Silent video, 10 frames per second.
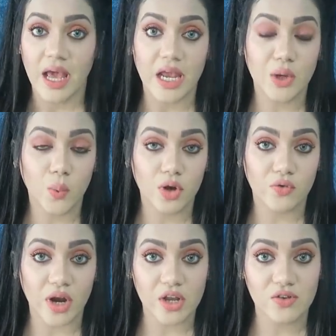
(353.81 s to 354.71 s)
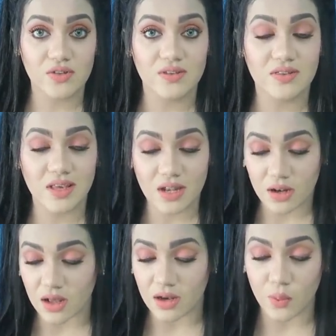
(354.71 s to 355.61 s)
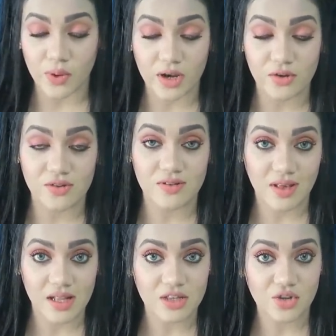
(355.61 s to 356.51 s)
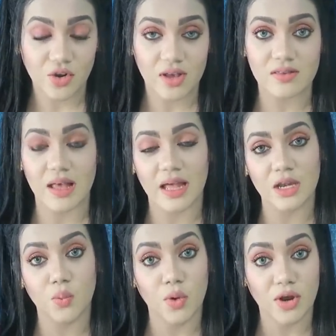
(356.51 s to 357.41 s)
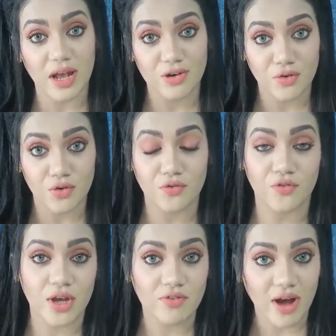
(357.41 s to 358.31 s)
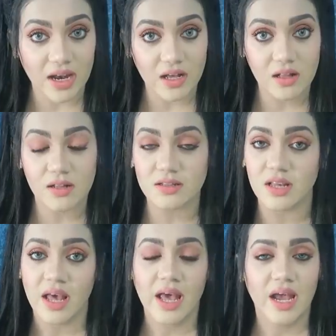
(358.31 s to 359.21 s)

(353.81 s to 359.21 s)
It will reduce the skin, it will reduce the skin stress, and it will get rid of free radicals.